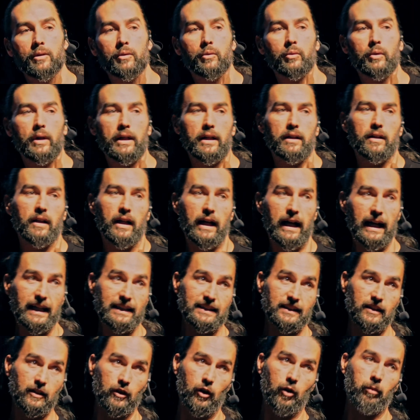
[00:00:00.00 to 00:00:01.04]
Well, as
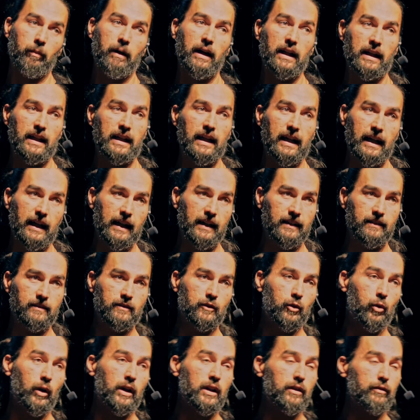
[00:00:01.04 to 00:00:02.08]
a nomad, I had
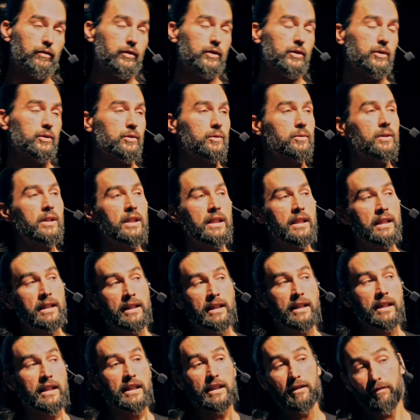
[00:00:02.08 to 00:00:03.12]
quite a few
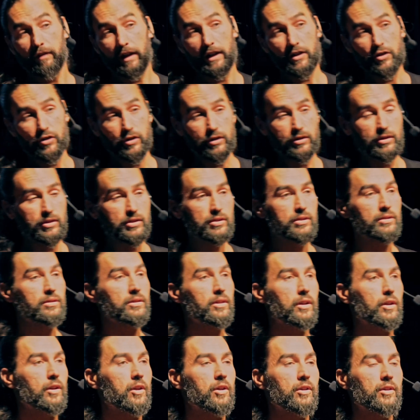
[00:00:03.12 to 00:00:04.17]
adventures
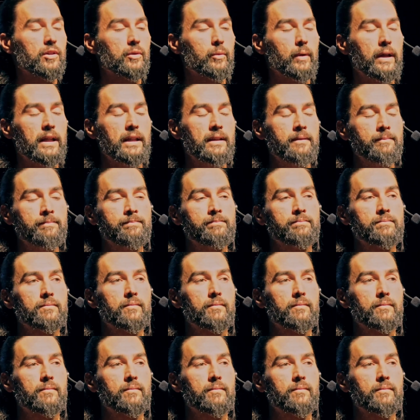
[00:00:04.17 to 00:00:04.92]
along the way.